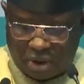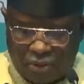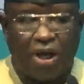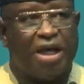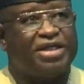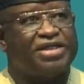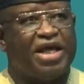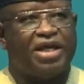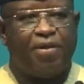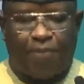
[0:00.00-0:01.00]
We are
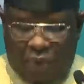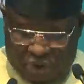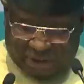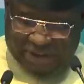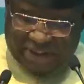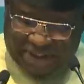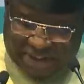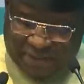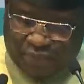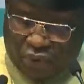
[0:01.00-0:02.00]
designing
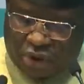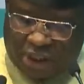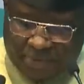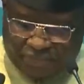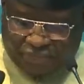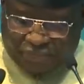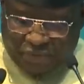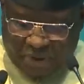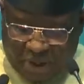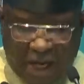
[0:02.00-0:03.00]
policies and
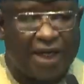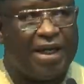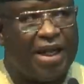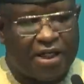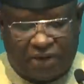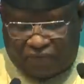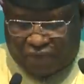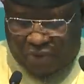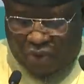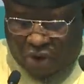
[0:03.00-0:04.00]
programs and laying the
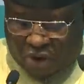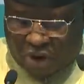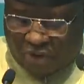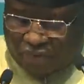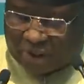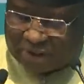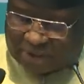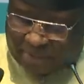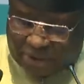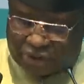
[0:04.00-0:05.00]
framework for
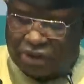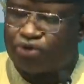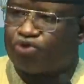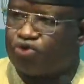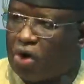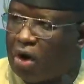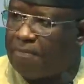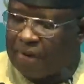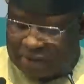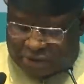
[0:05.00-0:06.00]
establishing strong
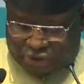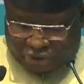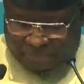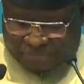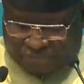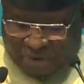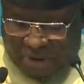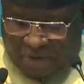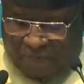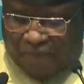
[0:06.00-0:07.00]
partnerships
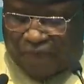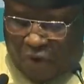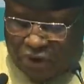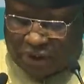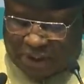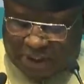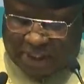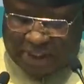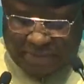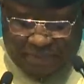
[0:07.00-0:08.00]
for funding
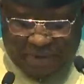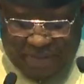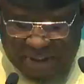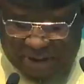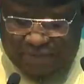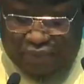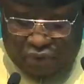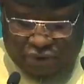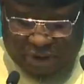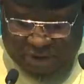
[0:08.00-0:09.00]
and implementing
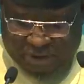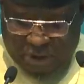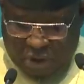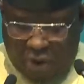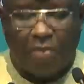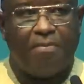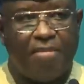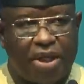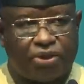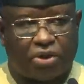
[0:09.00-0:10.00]
projects
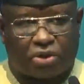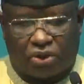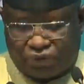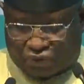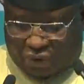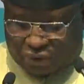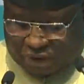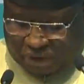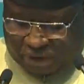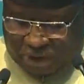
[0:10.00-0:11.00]
on major
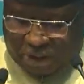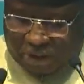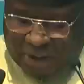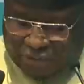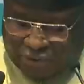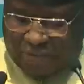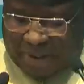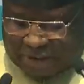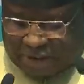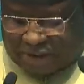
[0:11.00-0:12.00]
cross-cutting
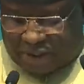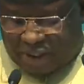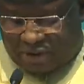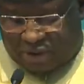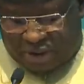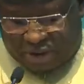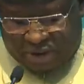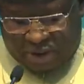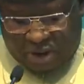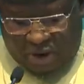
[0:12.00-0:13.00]
thematic
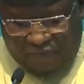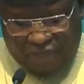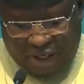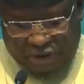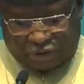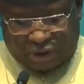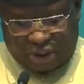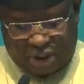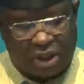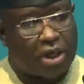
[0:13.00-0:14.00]
areas of
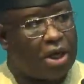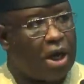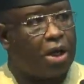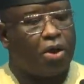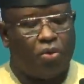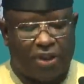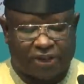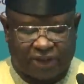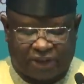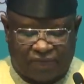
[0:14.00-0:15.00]
national and global
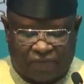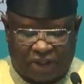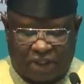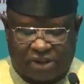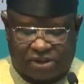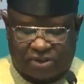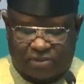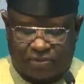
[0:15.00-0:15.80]
significance.